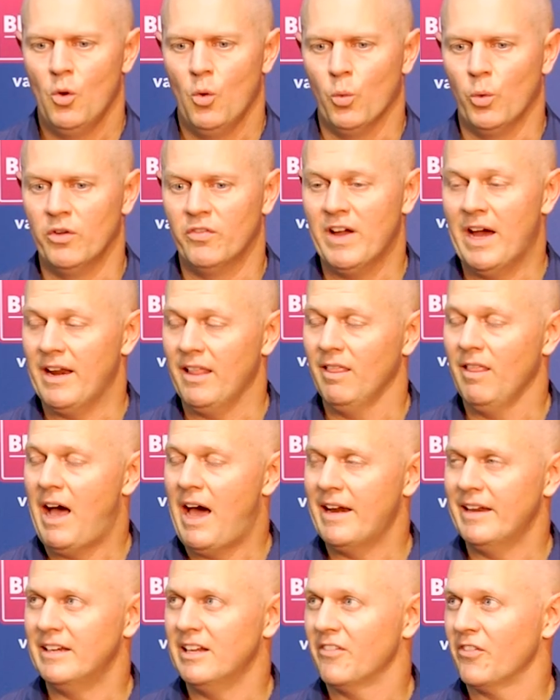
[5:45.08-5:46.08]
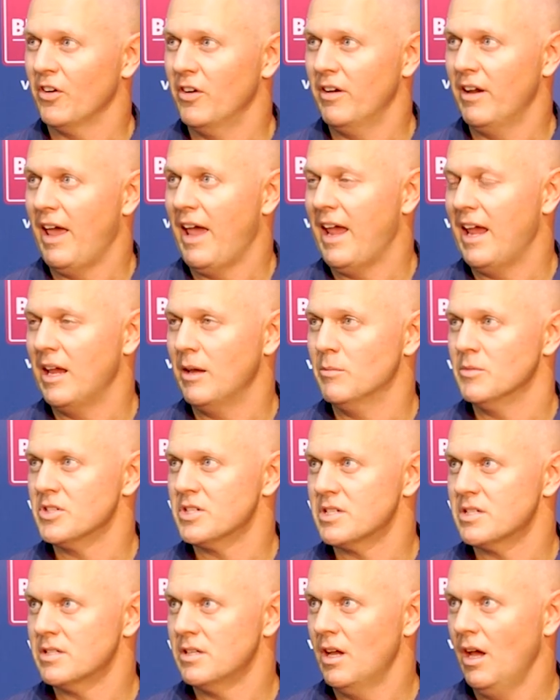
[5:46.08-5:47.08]
we've got a lot of different
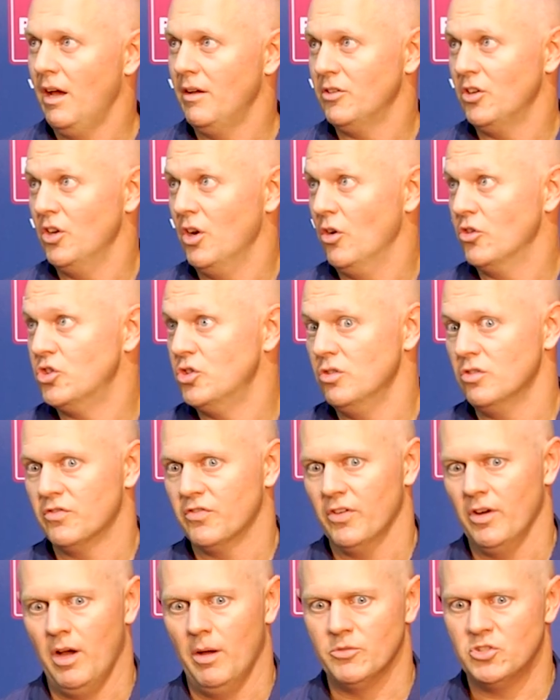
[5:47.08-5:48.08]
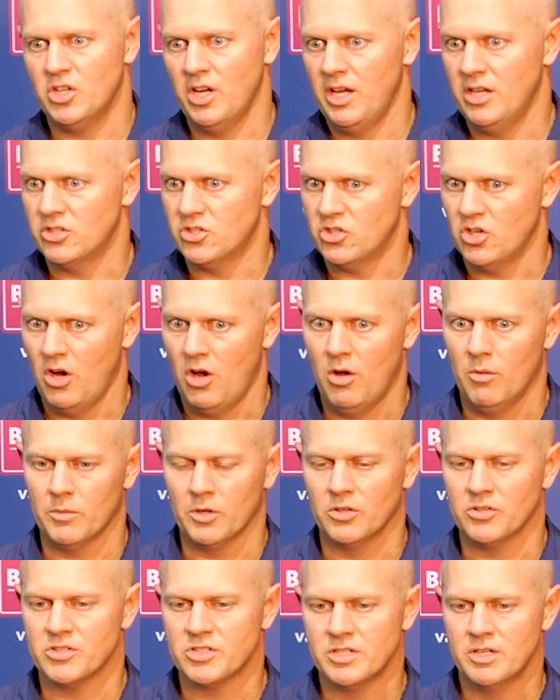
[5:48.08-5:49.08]
names, uh, you know, choose from, Chase
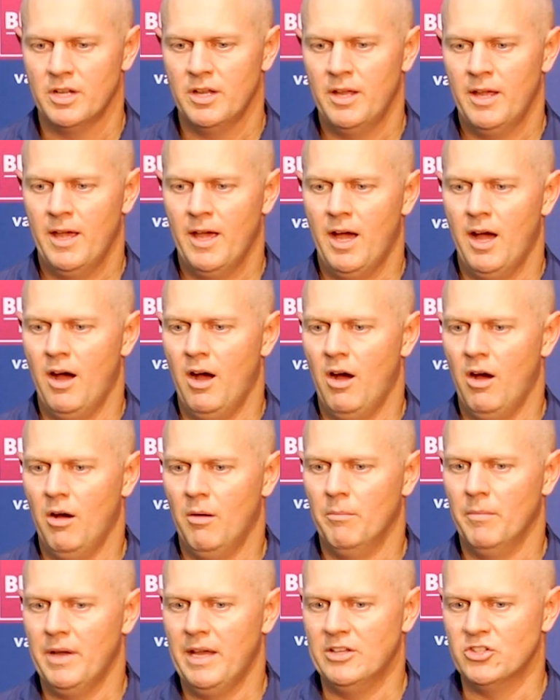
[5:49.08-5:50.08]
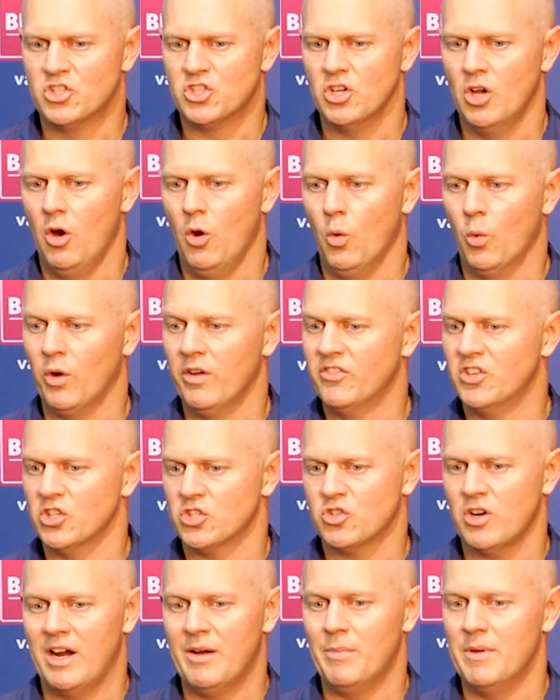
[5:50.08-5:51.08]
Chalmers. Um, and so we've
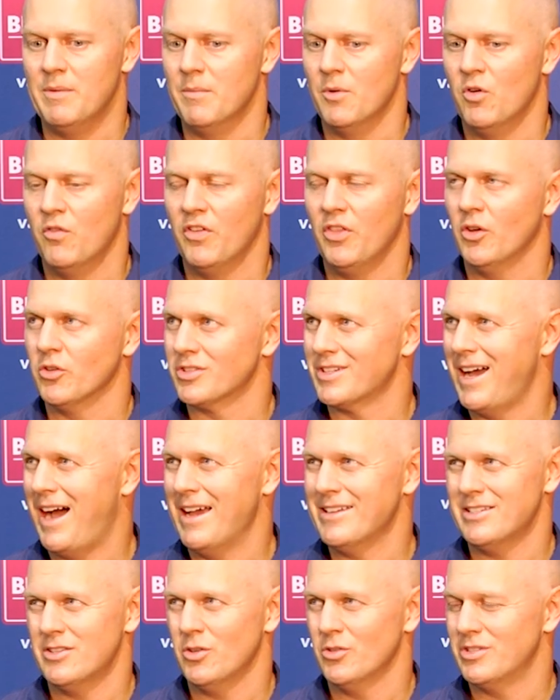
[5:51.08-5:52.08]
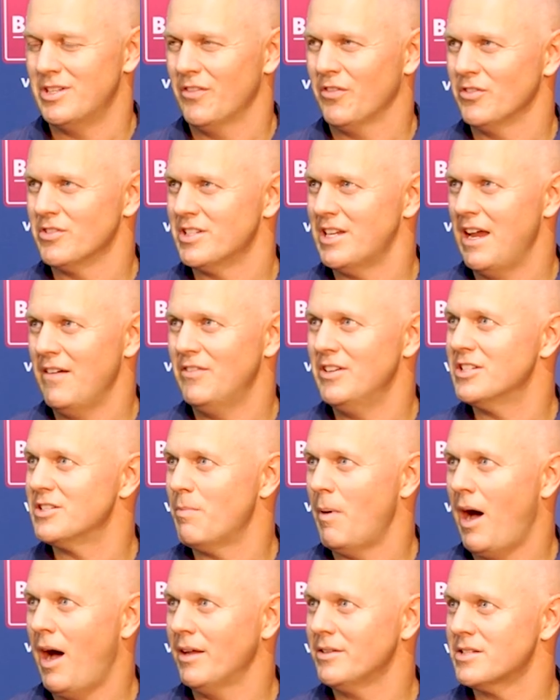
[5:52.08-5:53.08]
just tried to be moving those guys at those different safety
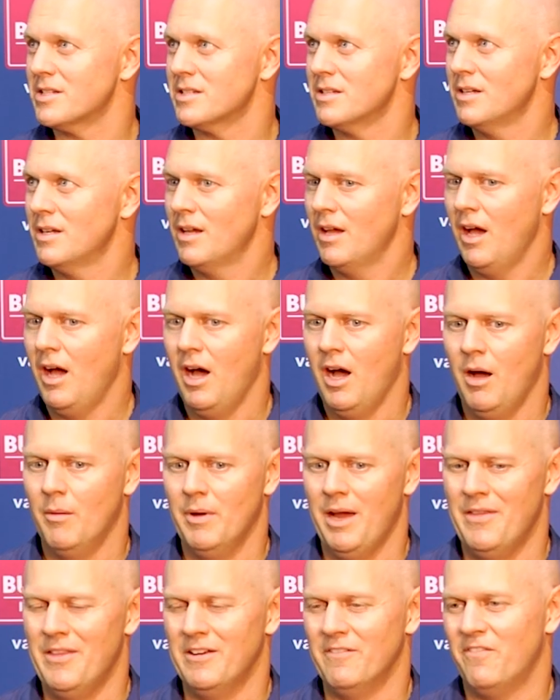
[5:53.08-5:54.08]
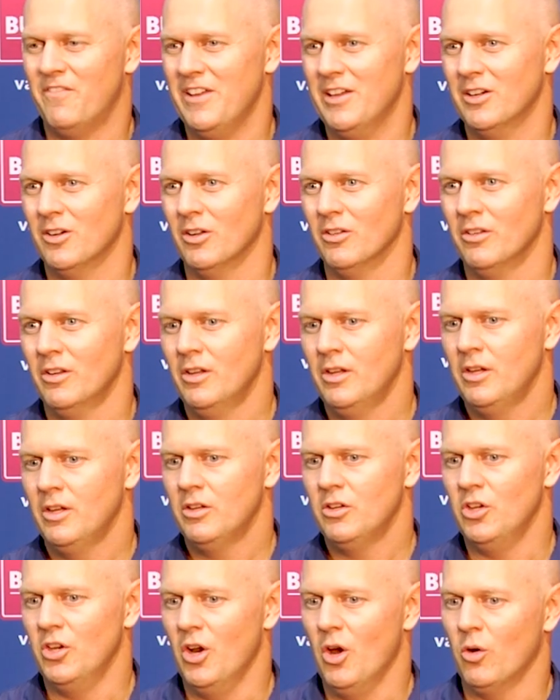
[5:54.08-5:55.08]
spots um, and then feel,
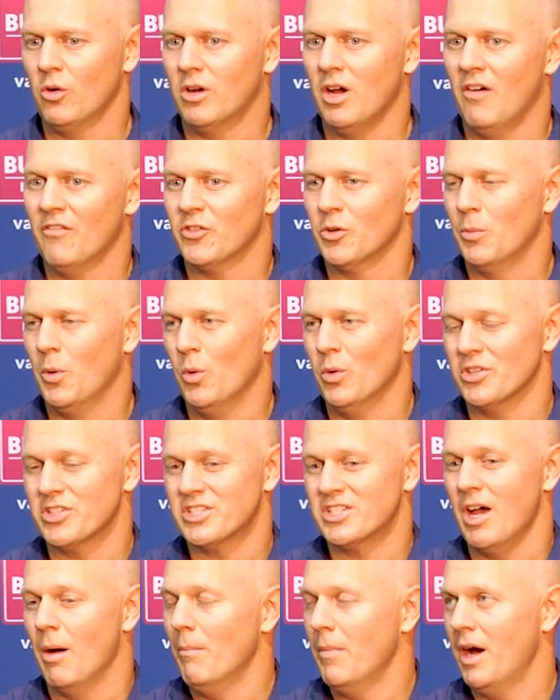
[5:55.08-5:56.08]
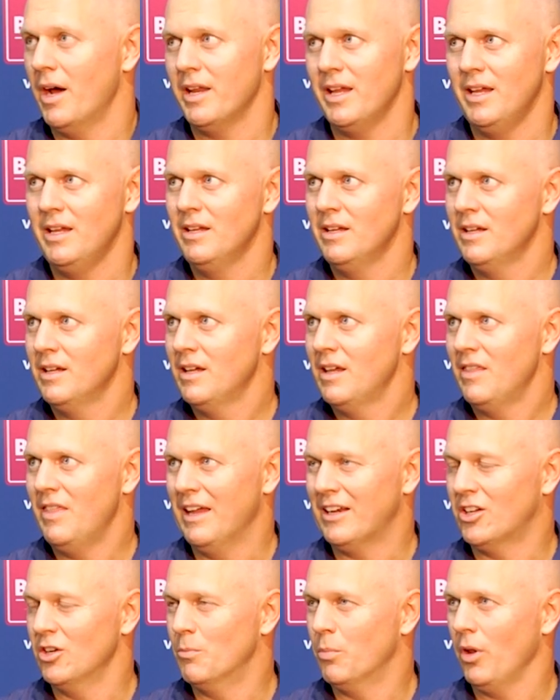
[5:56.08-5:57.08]
you know, comfortable with somebody
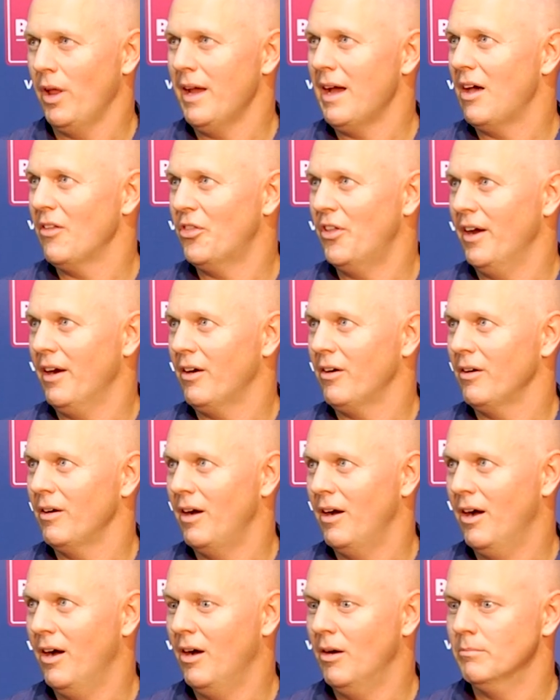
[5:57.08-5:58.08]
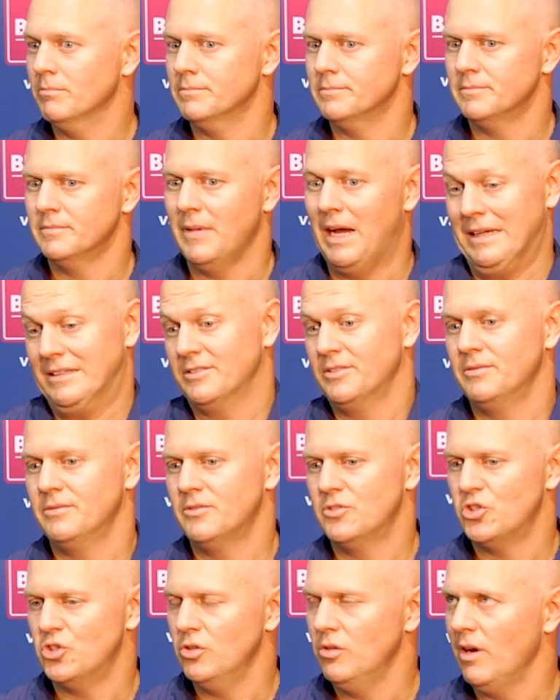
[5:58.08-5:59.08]
that could play out there. Um, I
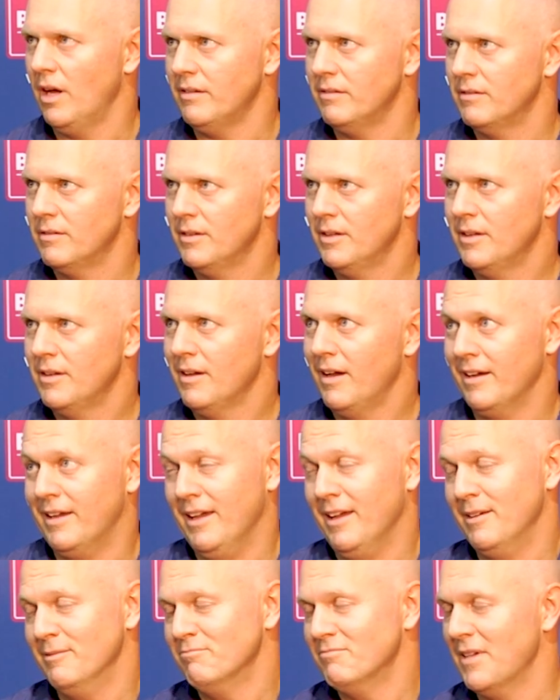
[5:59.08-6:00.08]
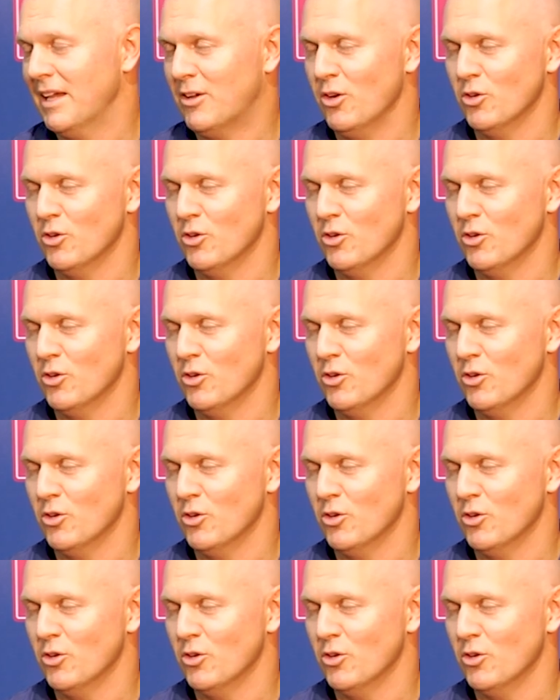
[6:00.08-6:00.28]
shoot, I, again, it